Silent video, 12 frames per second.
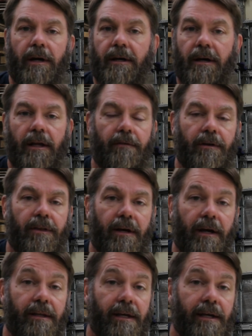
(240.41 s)
I cut
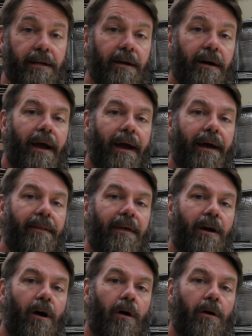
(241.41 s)
everything I need, and
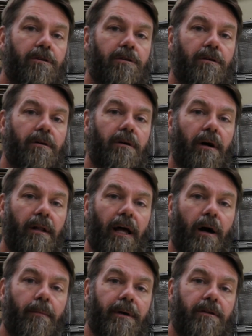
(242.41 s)
they also
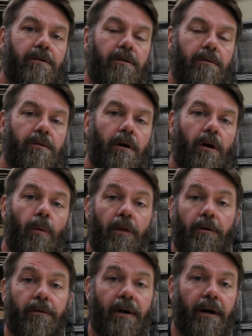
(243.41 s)
allow me to know
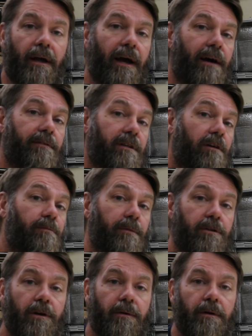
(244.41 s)
whether or not I have enough
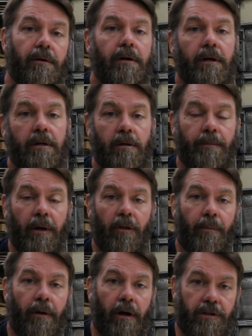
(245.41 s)
material to build
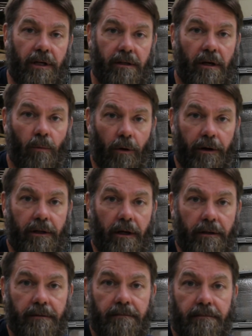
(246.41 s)
the project I'm working
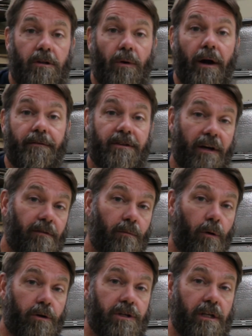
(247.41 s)
on. So I have 7
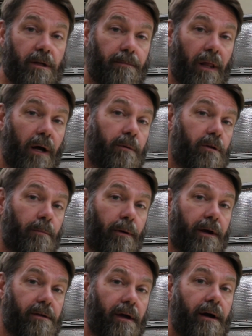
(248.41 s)
more sheets of plywood to
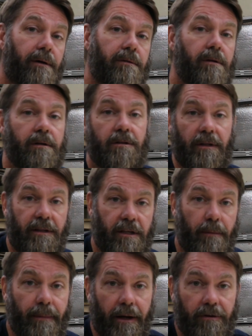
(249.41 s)
break down, so let's
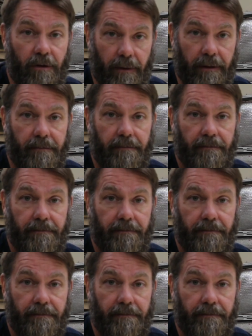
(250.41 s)
get back to it.